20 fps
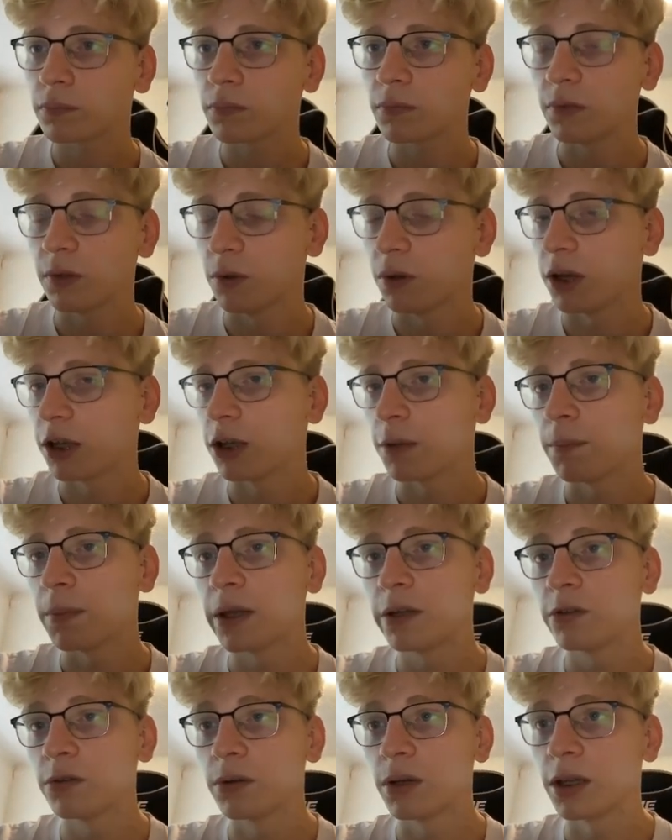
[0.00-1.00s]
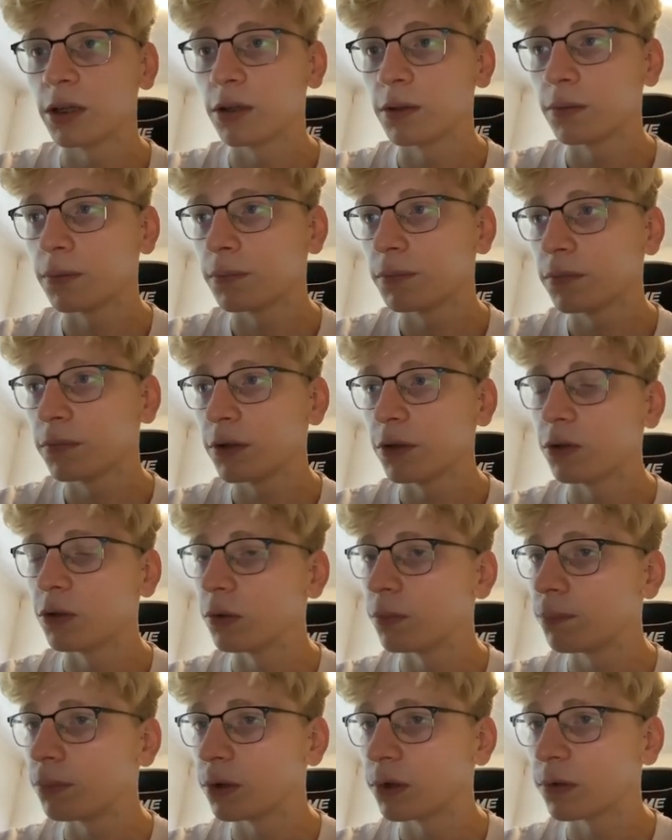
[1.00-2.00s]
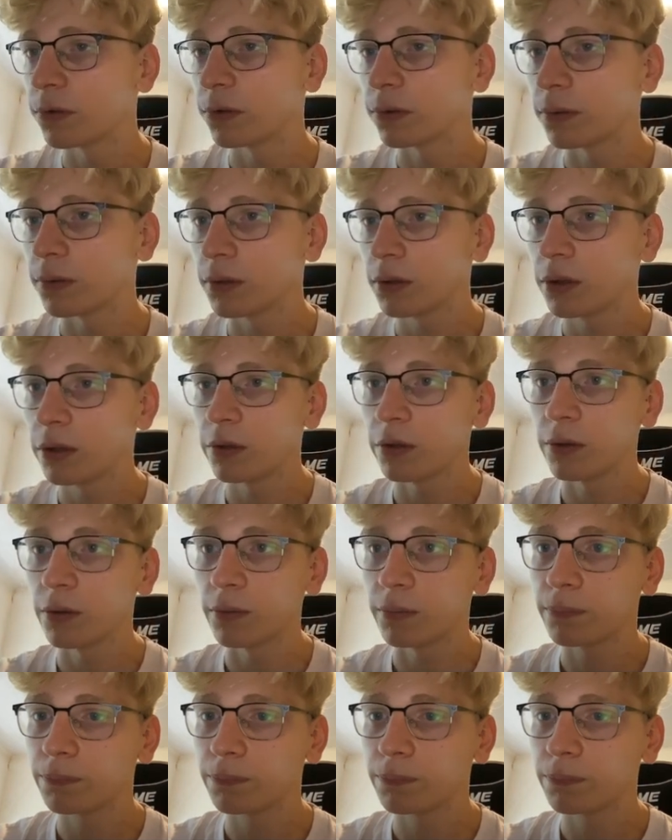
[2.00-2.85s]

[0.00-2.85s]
you're like a mentor, like a good person that